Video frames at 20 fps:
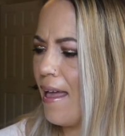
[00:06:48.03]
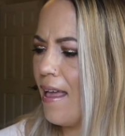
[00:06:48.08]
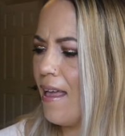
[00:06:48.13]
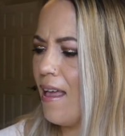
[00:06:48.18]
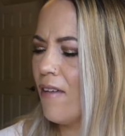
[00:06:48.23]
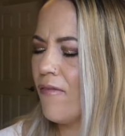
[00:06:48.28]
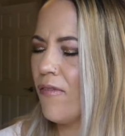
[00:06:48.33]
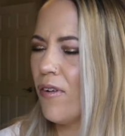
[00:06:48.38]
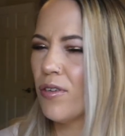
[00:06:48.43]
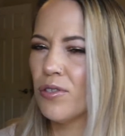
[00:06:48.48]

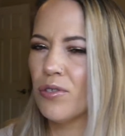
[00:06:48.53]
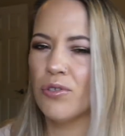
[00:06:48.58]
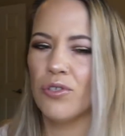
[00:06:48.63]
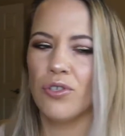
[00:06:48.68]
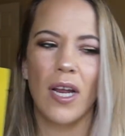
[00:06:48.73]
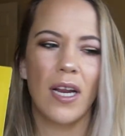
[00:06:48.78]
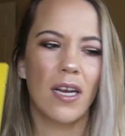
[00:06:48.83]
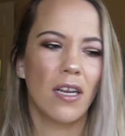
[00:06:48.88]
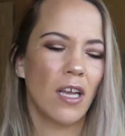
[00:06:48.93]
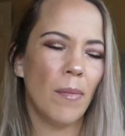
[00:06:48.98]
I've also
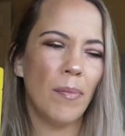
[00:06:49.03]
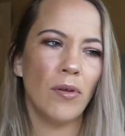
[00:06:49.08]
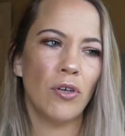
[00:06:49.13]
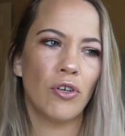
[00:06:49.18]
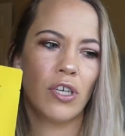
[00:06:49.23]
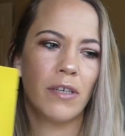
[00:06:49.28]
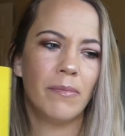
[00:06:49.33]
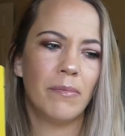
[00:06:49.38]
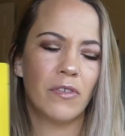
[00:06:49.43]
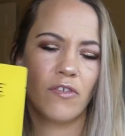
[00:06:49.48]
tried a couple
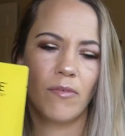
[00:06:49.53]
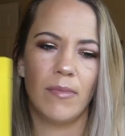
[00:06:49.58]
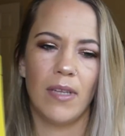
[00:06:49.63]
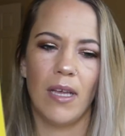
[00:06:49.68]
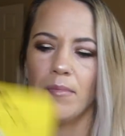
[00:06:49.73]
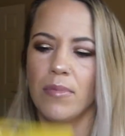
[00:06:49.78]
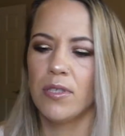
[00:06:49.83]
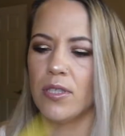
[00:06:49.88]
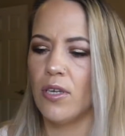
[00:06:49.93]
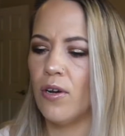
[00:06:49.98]
creams from
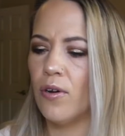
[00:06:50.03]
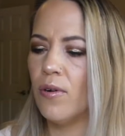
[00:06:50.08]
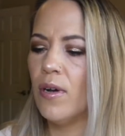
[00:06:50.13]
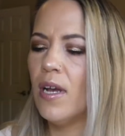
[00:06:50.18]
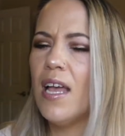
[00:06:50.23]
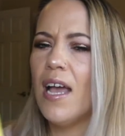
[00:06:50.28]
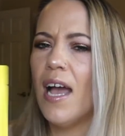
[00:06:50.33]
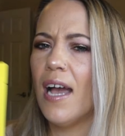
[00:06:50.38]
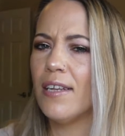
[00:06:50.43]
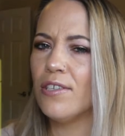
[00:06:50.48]
them, so
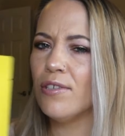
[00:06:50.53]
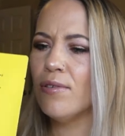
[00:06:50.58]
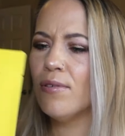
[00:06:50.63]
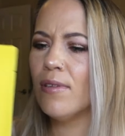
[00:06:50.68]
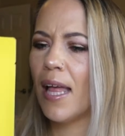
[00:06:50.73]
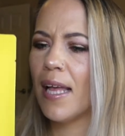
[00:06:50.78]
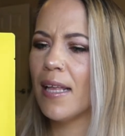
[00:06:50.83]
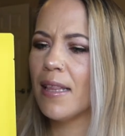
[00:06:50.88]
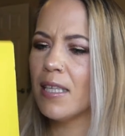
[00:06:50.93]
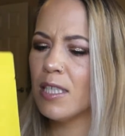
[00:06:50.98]
I do
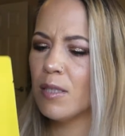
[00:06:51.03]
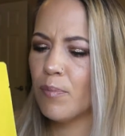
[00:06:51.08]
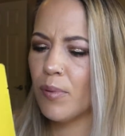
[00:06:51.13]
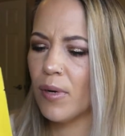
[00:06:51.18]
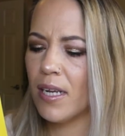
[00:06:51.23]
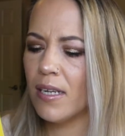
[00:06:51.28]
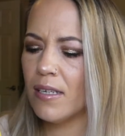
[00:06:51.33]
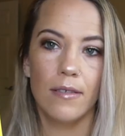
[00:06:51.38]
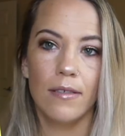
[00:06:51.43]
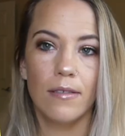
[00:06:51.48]
like this
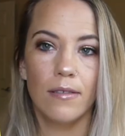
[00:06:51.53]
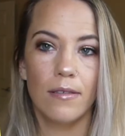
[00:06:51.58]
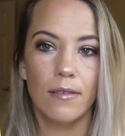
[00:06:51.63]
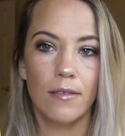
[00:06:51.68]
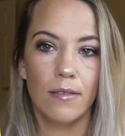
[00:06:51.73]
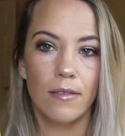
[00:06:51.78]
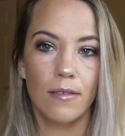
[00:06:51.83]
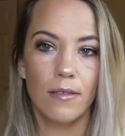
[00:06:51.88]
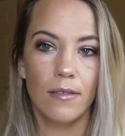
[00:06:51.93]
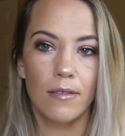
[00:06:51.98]
brand.
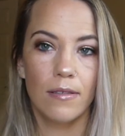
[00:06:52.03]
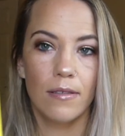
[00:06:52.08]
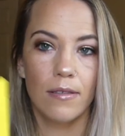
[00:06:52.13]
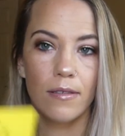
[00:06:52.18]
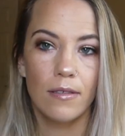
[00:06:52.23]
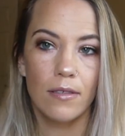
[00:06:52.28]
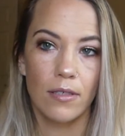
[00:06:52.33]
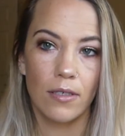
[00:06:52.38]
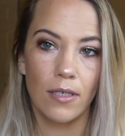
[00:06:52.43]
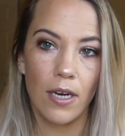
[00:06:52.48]

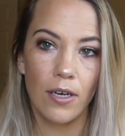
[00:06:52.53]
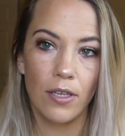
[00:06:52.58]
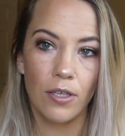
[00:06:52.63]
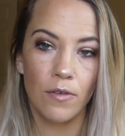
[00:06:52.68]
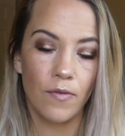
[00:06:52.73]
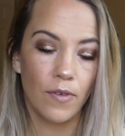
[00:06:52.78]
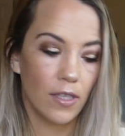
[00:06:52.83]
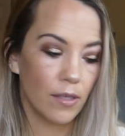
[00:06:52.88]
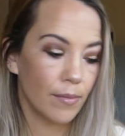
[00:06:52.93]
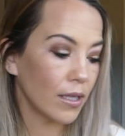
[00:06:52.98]
Sir, how do you
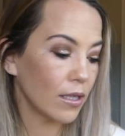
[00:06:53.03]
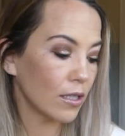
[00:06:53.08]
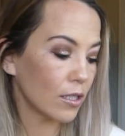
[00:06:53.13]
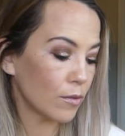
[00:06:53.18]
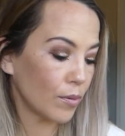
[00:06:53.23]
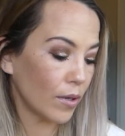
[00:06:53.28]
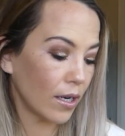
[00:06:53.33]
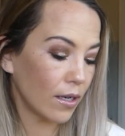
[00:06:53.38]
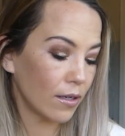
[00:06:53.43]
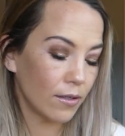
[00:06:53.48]
feel about this
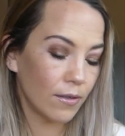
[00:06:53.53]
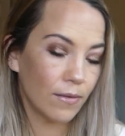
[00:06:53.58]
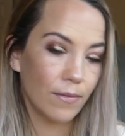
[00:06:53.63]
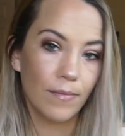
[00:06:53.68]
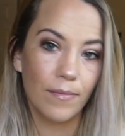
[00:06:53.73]
brand?